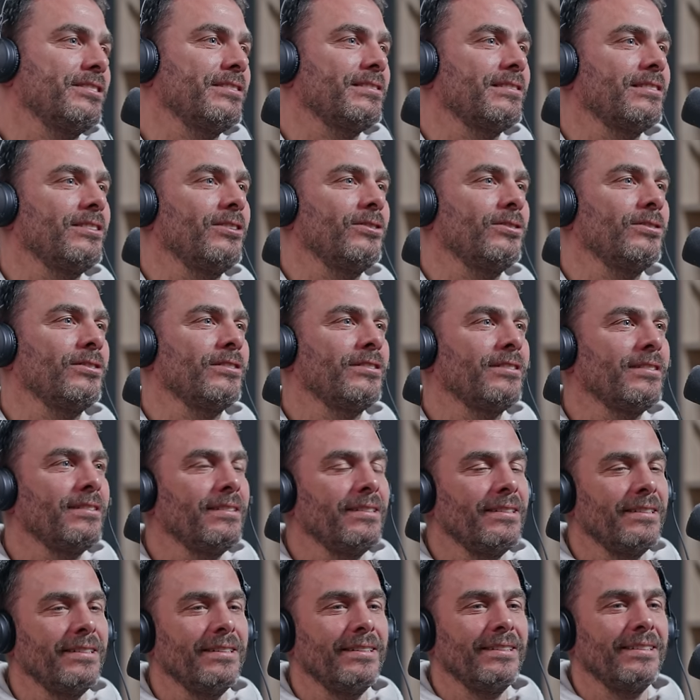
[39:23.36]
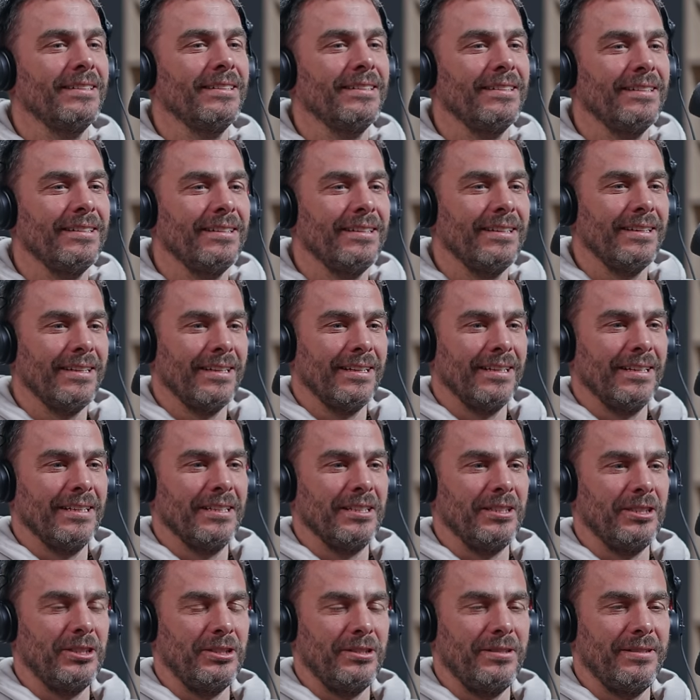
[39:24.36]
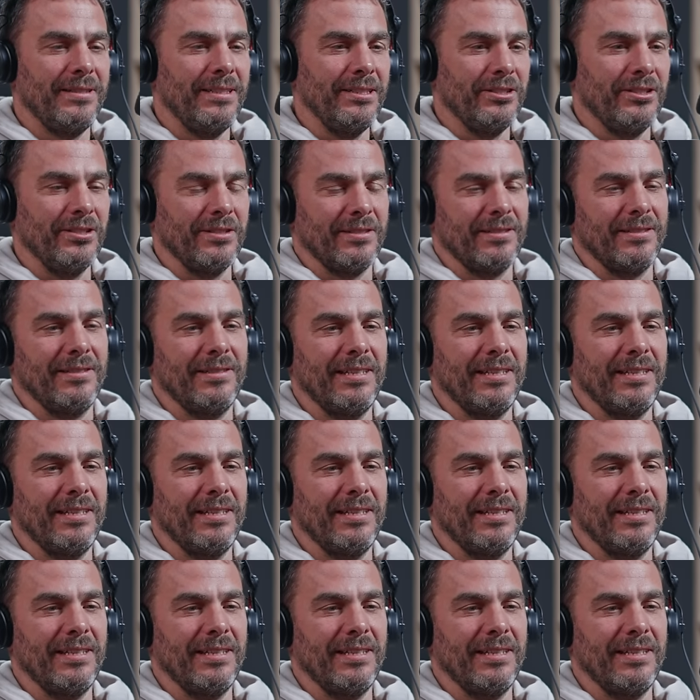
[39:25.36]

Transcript: Just don't. just